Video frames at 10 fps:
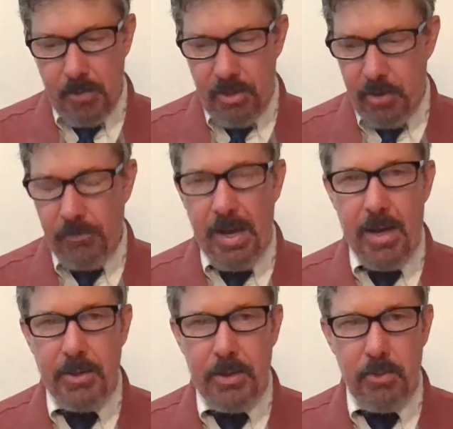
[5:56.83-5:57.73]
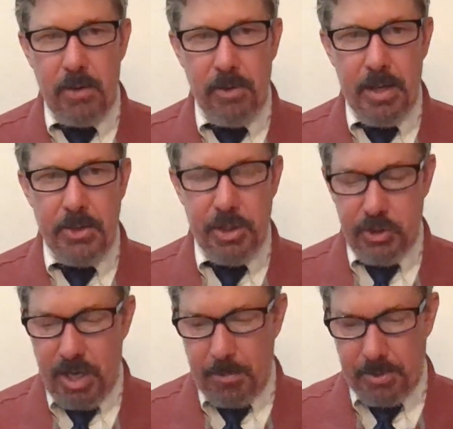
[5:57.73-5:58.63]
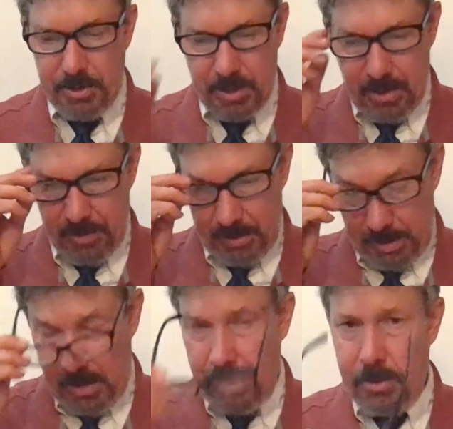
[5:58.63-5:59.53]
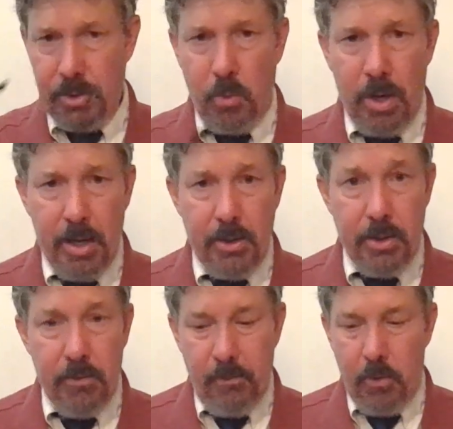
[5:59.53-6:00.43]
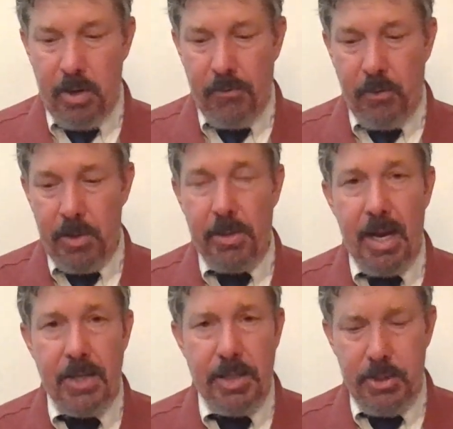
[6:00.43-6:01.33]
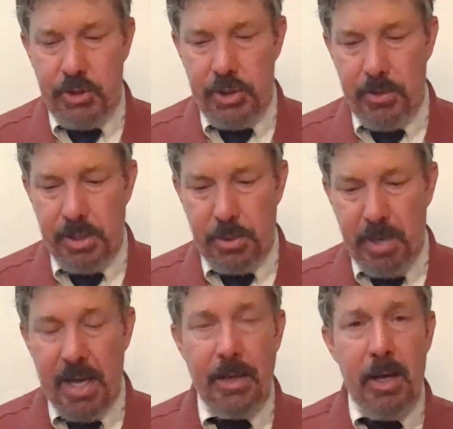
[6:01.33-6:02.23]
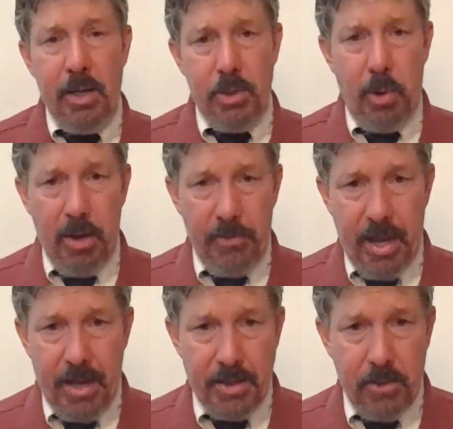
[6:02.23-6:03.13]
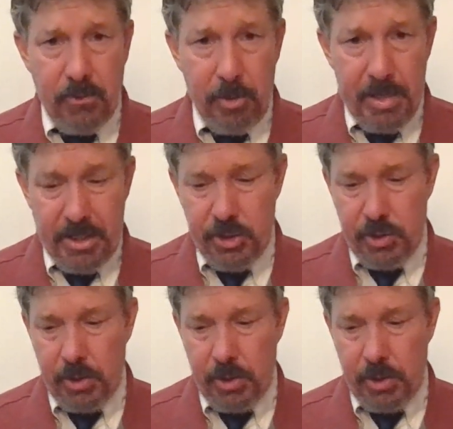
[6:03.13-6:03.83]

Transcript: They're found in Revelation chapter 7. There's 144,000 Jewish men, 12,000 from each